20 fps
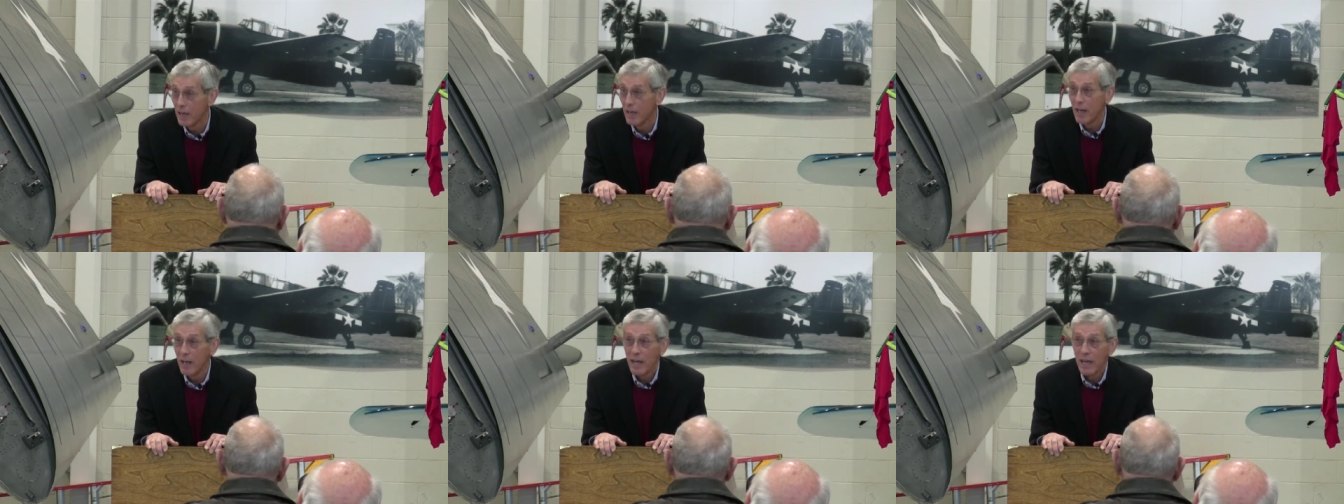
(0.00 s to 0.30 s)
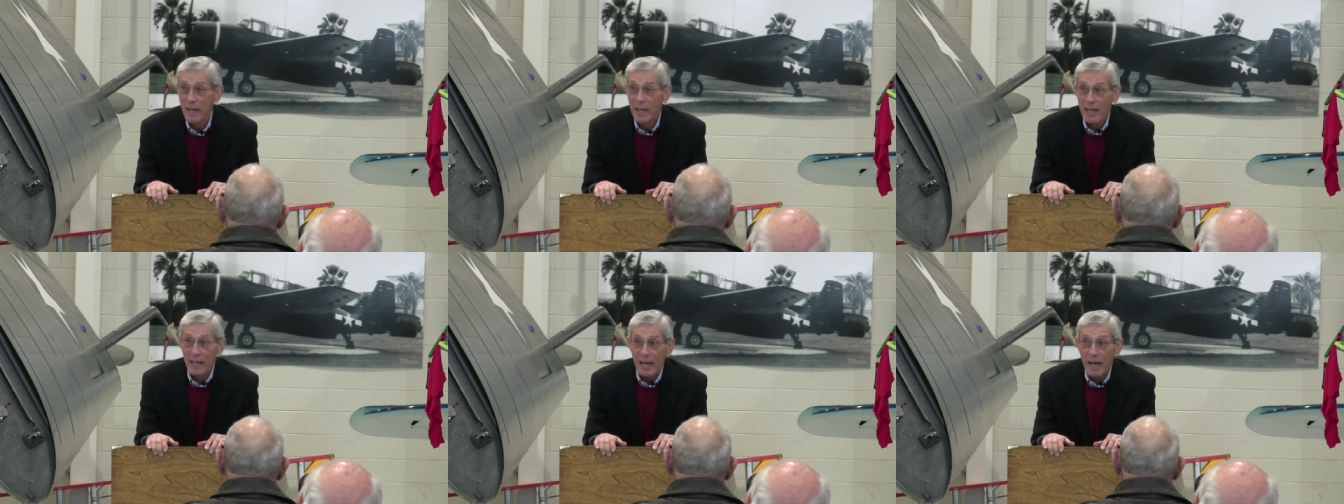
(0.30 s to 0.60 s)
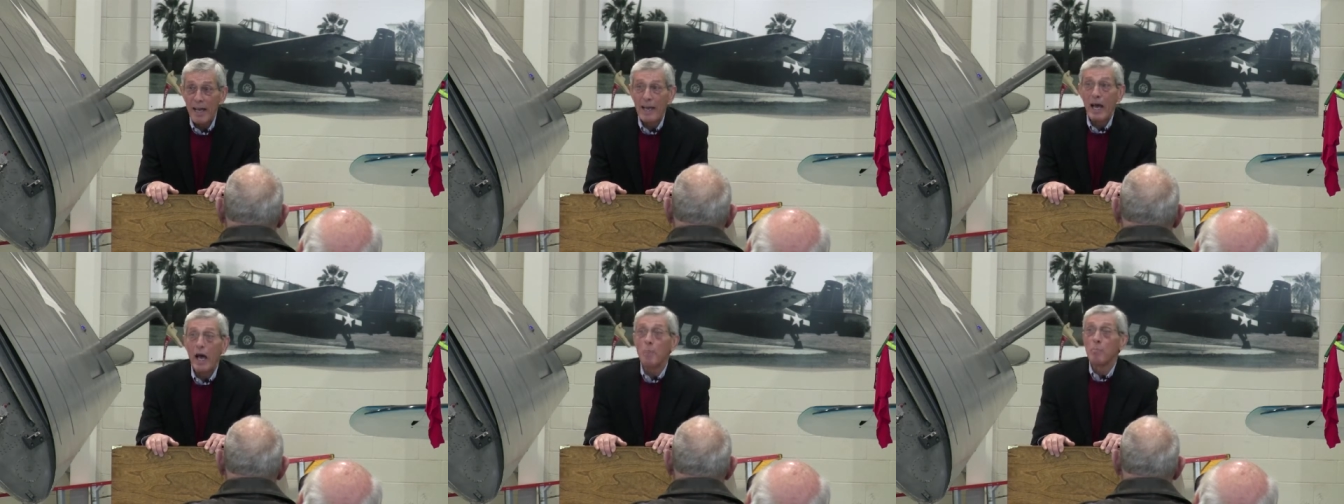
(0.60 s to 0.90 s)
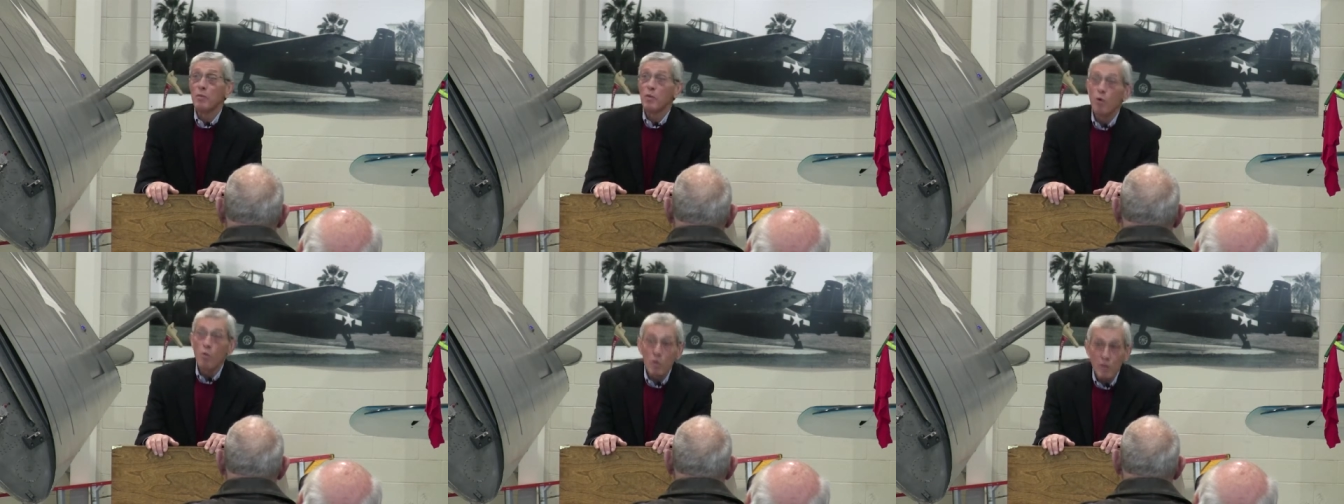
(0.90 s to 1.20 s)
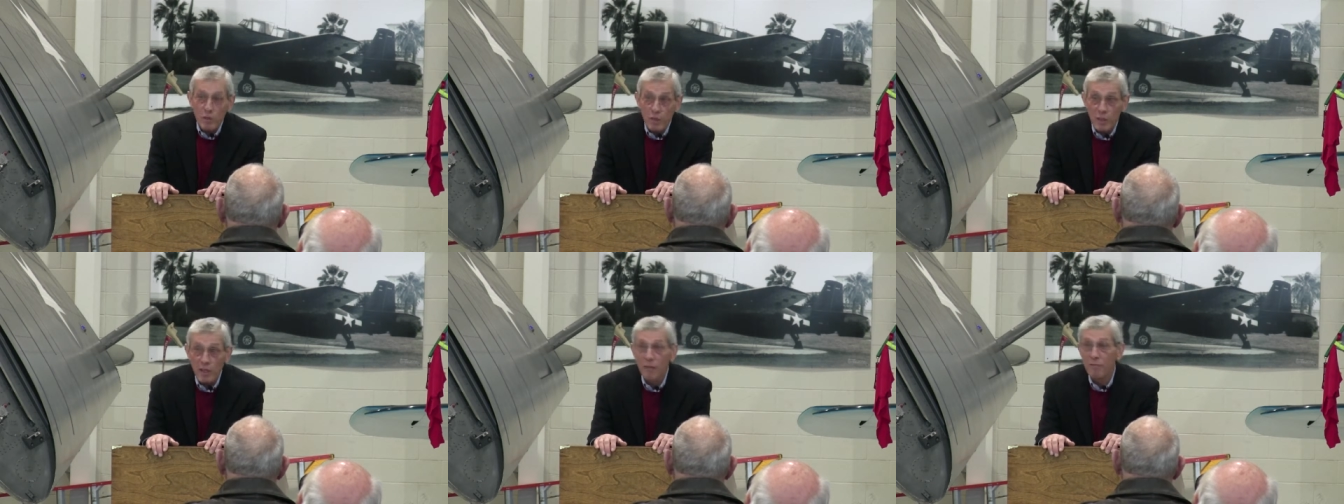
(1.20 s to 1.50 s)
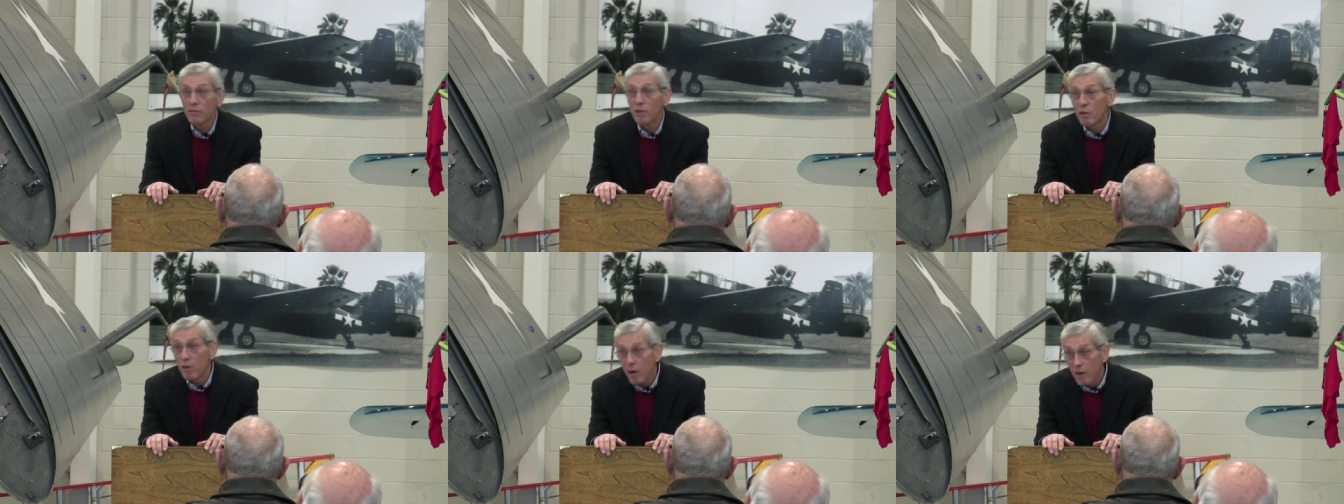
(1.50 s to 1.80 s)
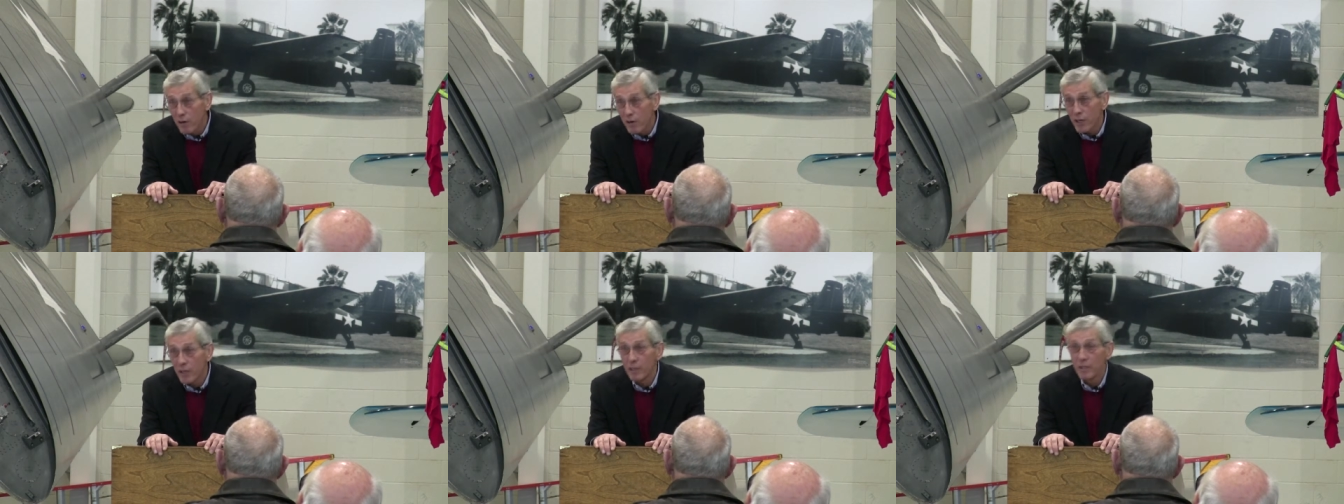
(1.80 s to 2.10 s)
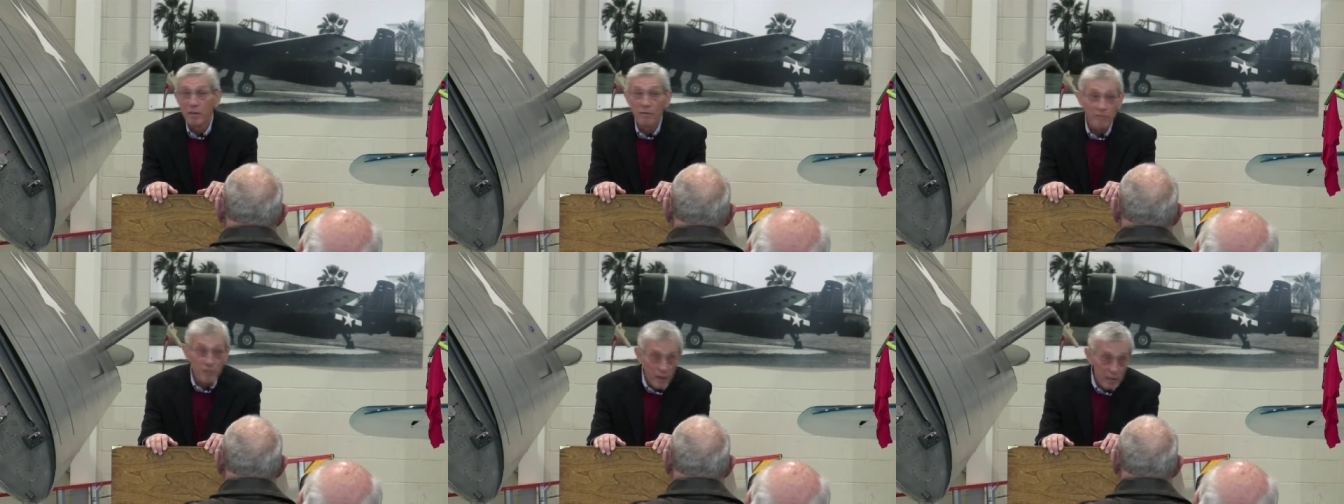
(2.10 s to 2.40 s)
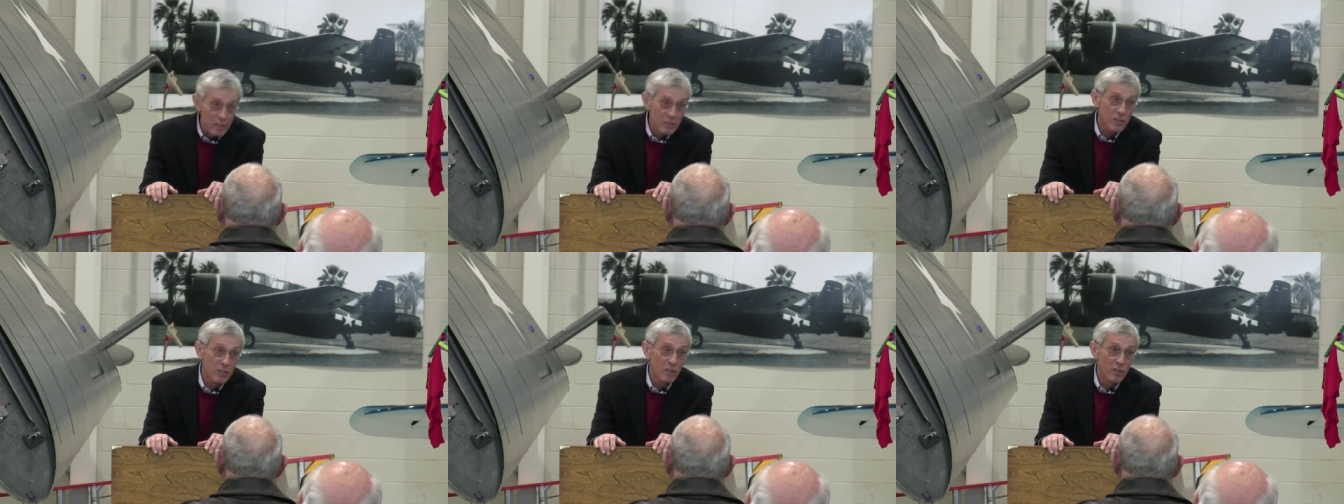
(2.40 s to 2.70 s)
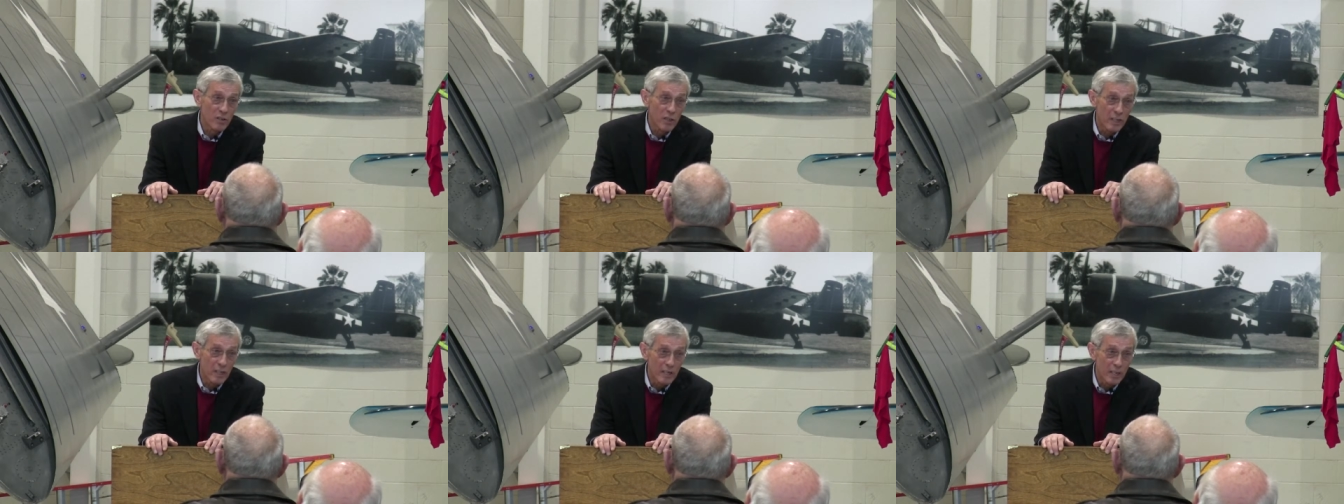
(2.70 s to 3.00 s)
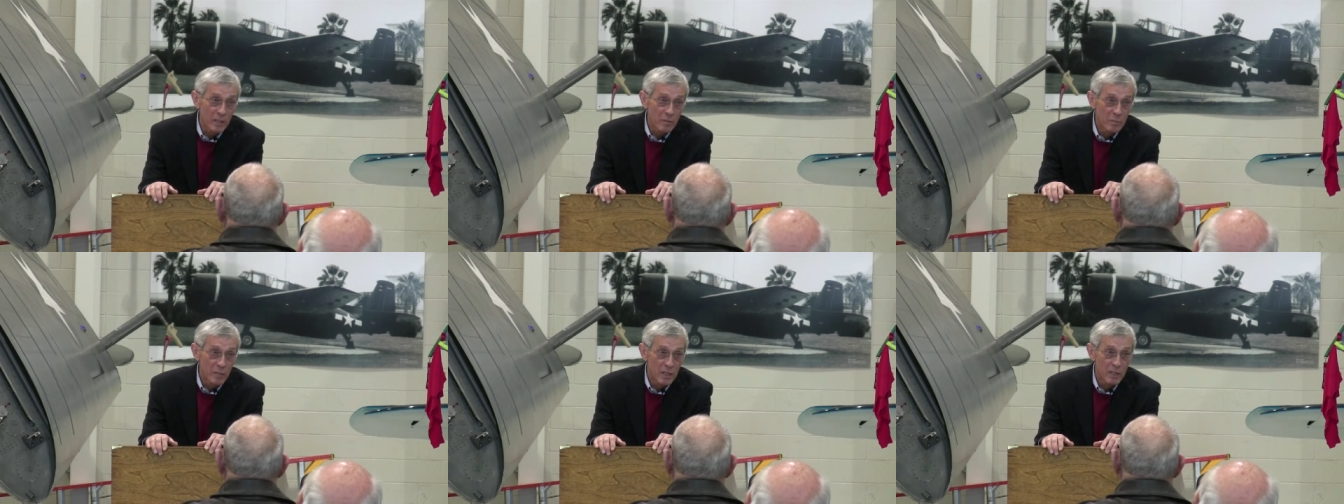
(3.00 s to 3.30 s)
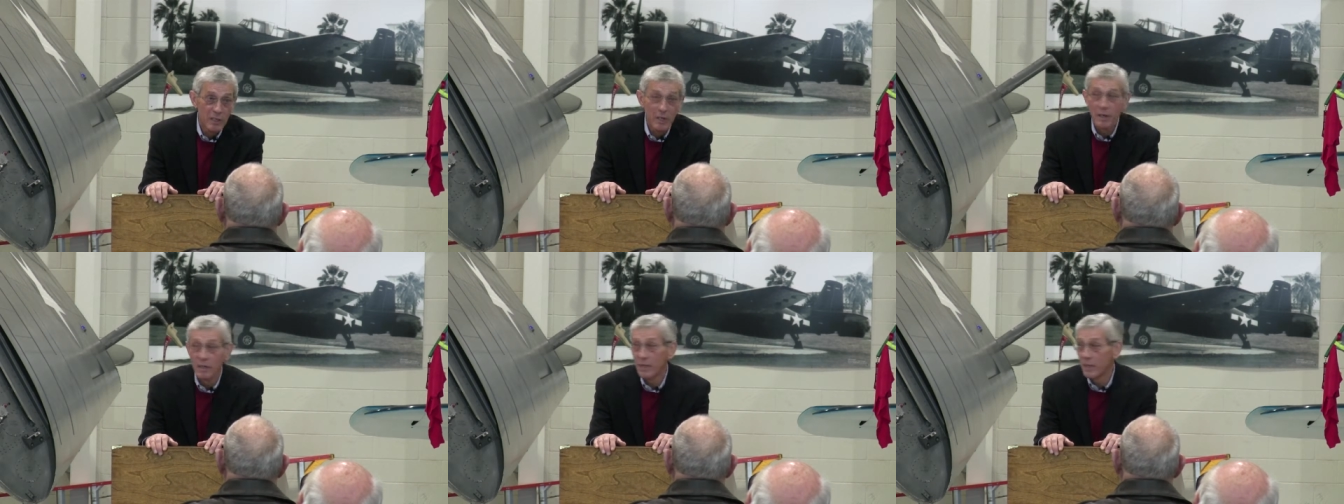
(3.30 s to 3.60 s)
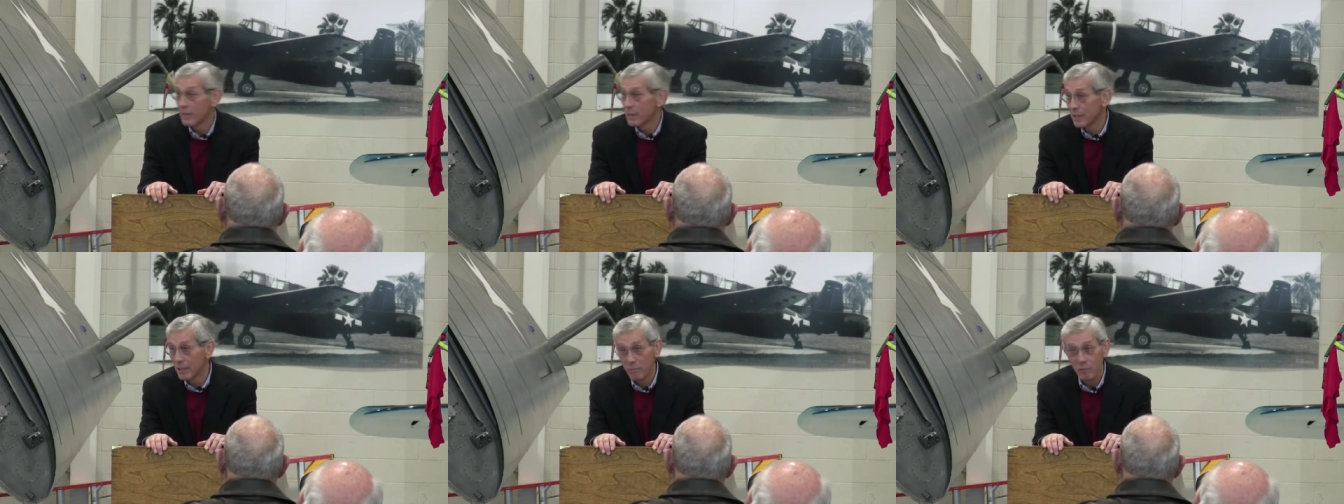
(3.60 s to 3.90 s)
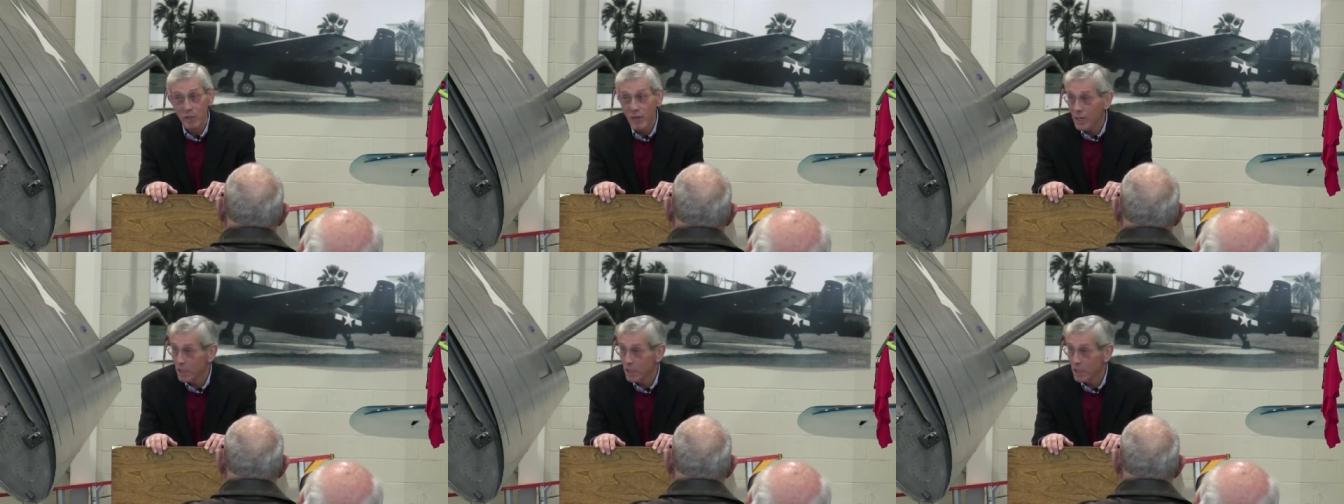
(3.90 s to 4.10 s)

And up north, if there are any, the fighters are going to be there.